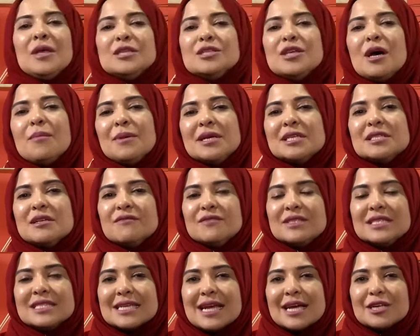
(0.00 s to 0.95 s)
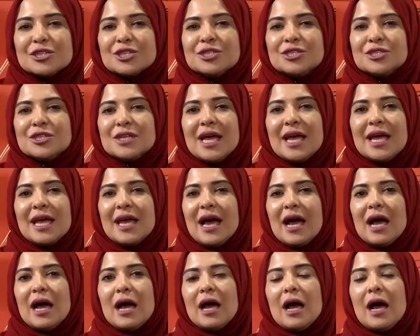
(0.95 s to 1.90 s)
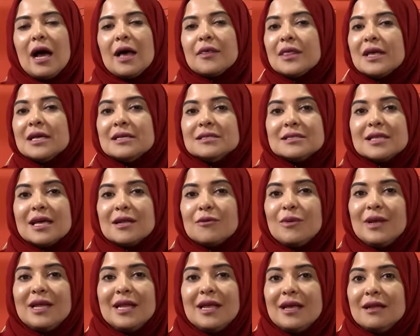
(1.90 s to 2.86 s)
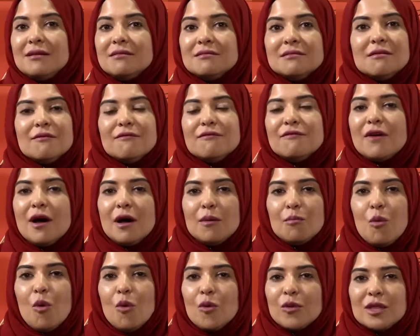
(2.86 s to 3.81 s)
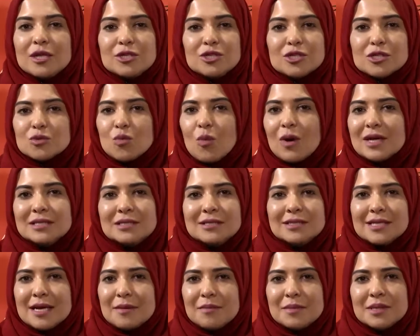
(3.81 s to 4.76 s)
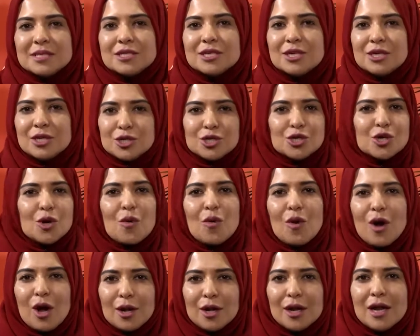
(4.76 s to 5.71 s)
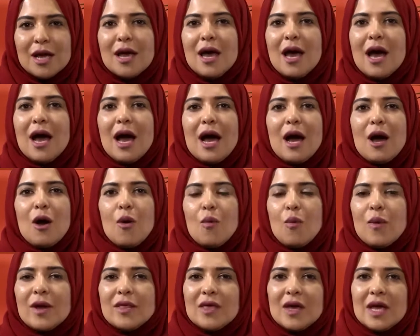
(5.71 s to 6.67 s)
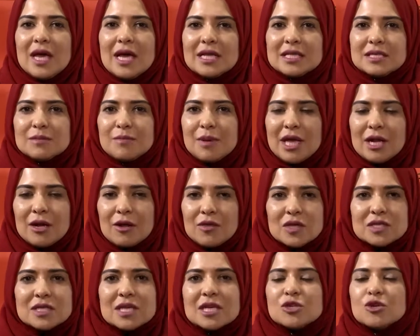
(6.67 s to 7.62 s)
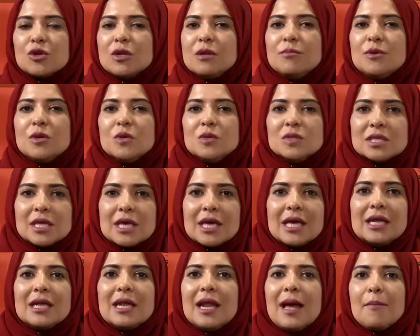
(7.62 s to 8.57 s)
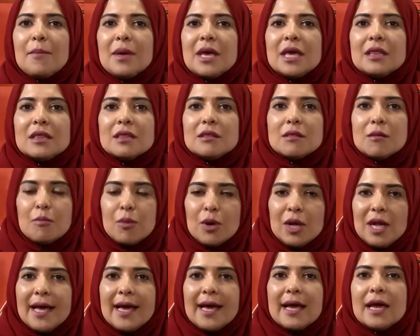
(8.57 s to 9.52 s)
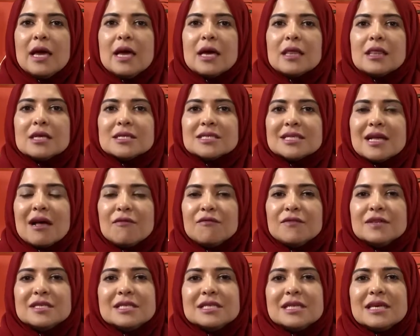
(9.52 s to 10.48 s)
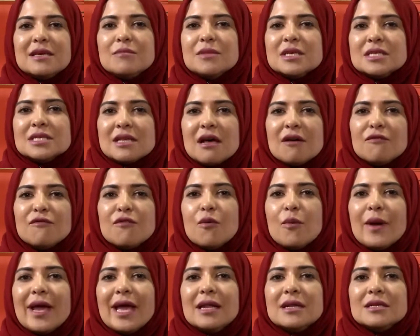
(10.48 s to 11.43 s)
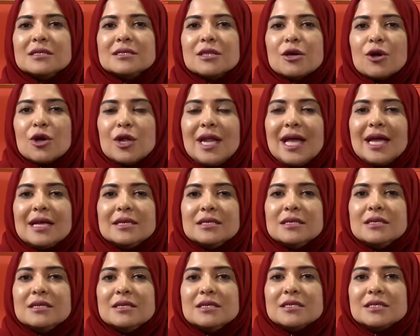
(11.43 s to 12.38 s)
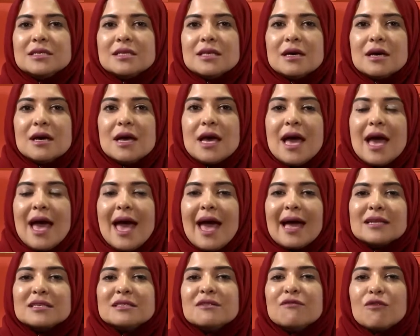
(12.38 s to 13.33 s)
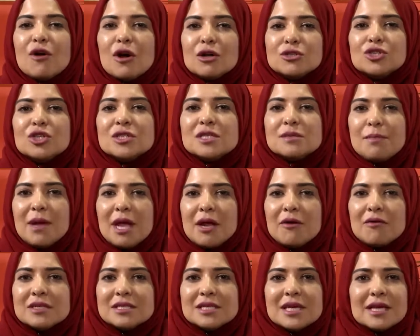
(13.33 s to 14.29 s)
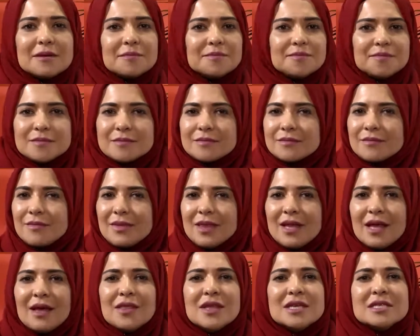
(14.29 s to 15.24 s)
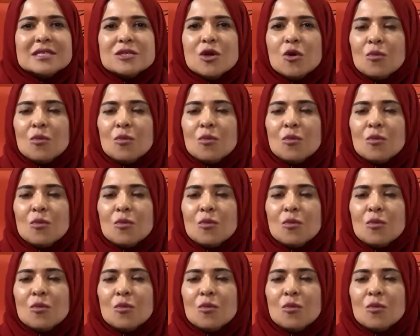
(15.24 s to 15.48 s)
topics of discussion today uh, are things that we need far more than just one segment in a show on, uh, whether it's been on the sexual abuse, the kidnapping, the bullying, the self esteem, the self awareness, the connectedness, the active conscious parenting. There's so